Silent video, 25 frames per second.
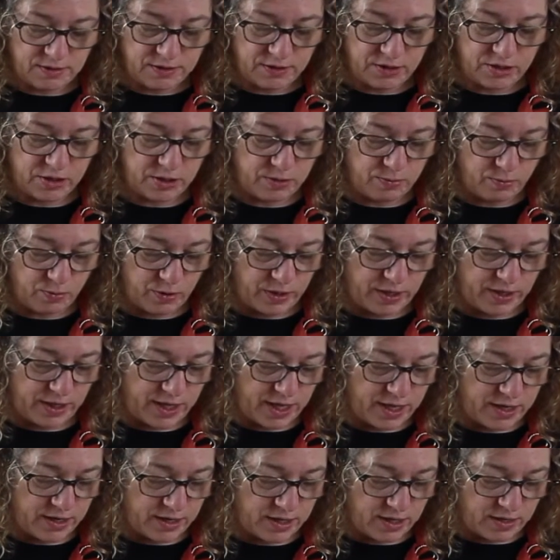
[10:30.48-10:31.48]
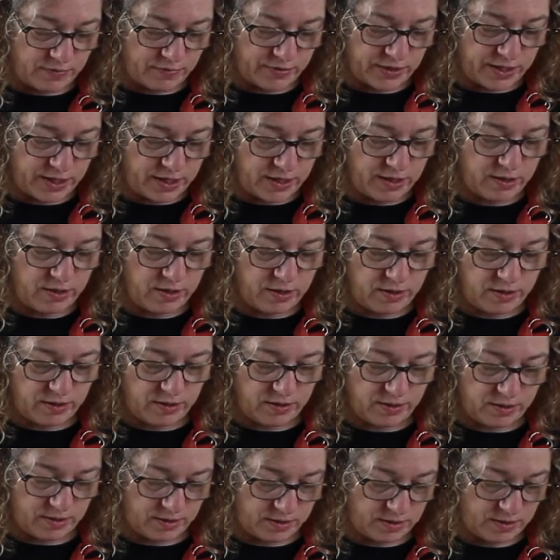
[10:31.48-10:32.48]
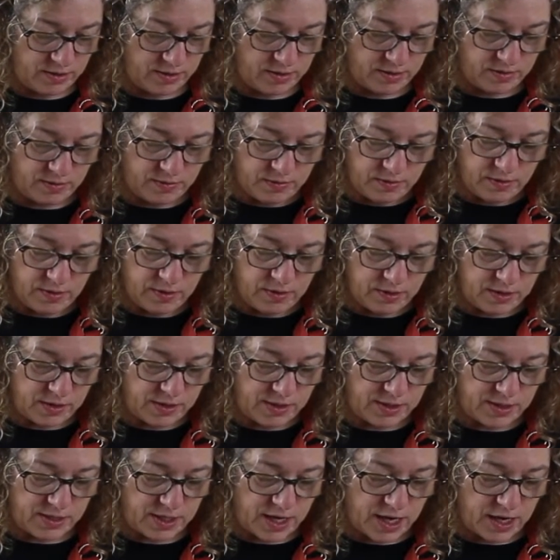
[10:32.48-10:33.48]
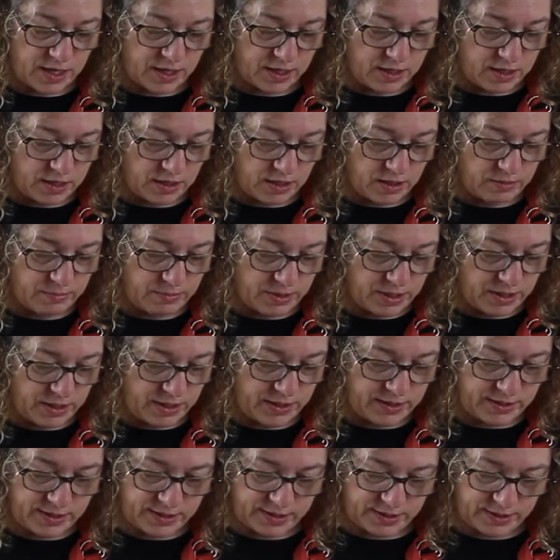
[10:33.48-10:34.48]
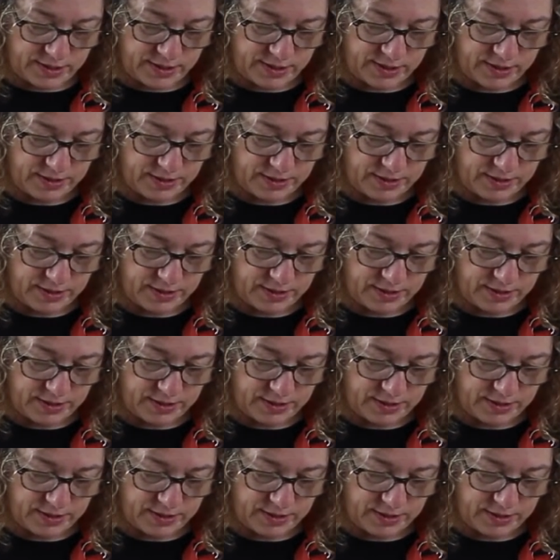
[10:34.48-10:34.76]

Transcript: Just break that off of there. Stack it all up nice.